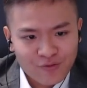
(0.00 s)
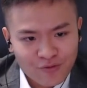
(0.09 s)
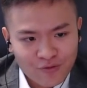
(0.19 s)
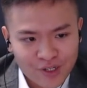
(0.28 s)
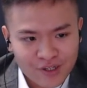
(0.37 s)

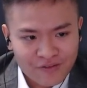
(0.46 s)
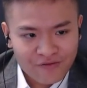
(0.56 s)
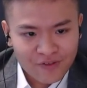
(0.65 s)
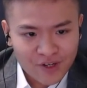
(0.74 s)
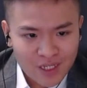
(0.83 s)
which the
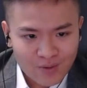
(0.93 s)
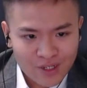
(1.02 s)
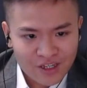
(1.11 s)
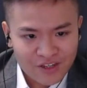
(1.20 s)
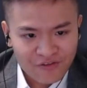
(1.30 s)
first
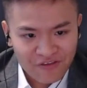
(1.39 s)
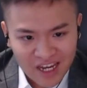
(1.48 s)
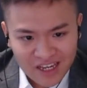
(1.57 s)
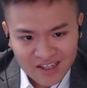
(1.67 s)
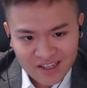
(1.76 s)
one is
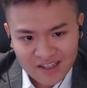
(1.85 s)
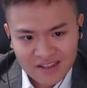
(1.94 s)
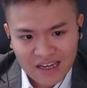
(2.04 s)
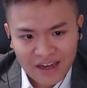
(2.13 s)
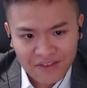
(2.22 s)
race and
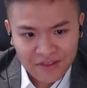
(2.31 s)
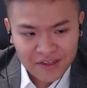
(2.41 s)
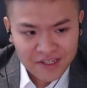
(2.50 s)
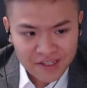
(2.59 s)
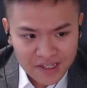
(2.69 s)

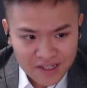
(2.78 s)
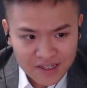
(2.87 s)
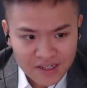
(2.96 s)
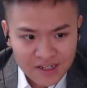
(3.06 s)
ethnicity.